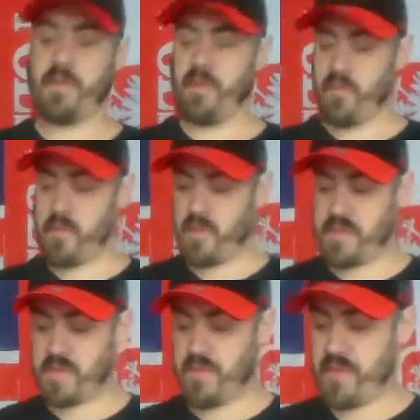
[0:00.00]
if you've been
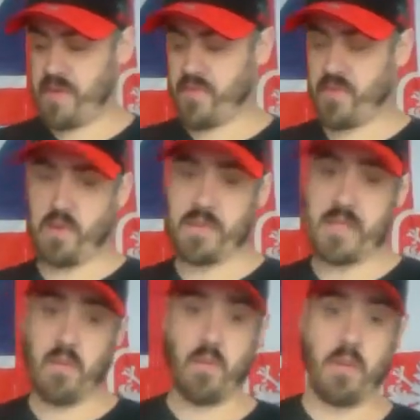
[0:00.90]
watching my videos for a long
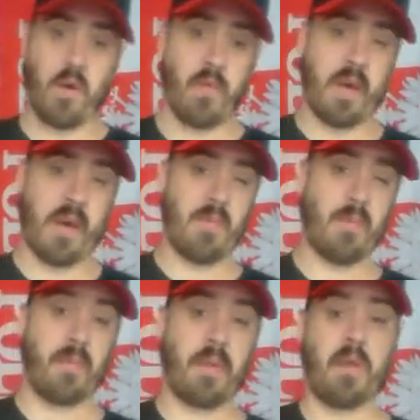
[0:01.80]
time, will know that I'm a
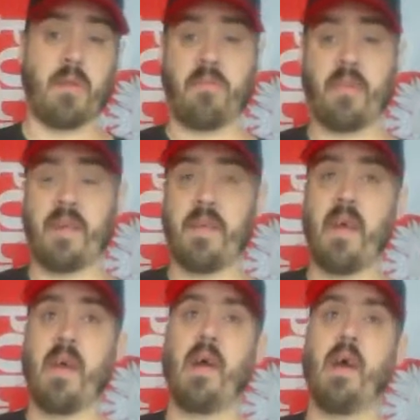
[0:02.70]
Bullet Club fan.
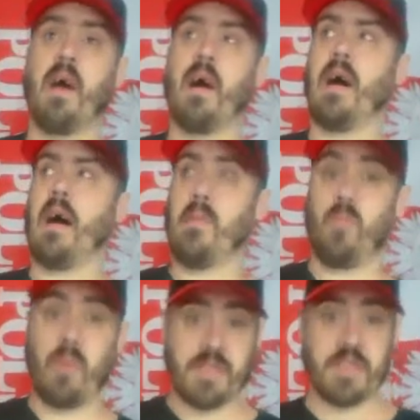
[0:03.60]
I am
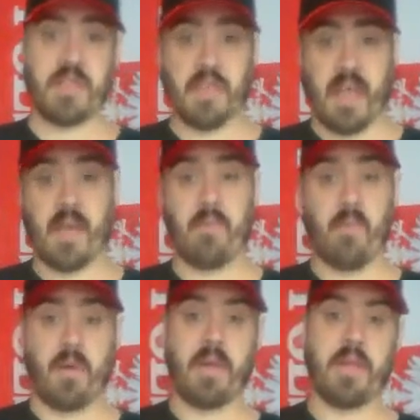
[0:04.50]
recently getting
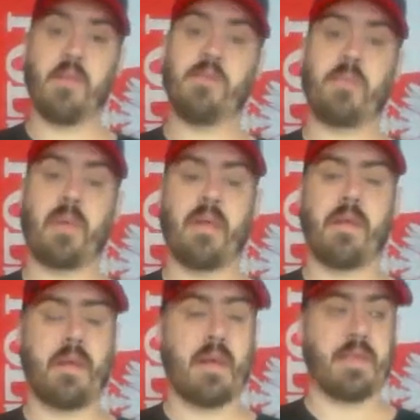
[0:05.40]
more into New
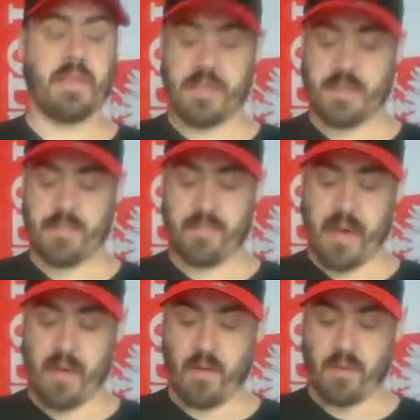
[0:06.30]
Japan, as it is a
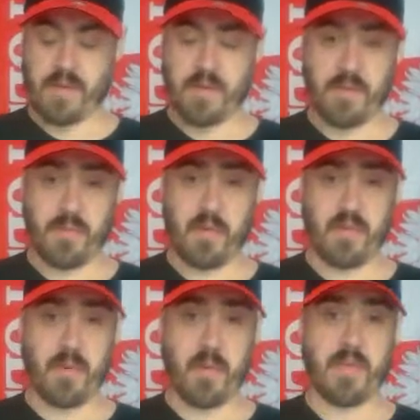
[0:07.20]
better option than
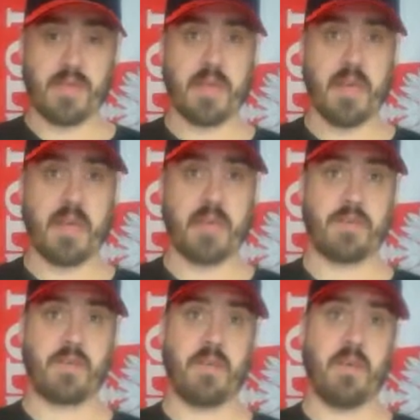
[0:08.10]
WWE just lately, because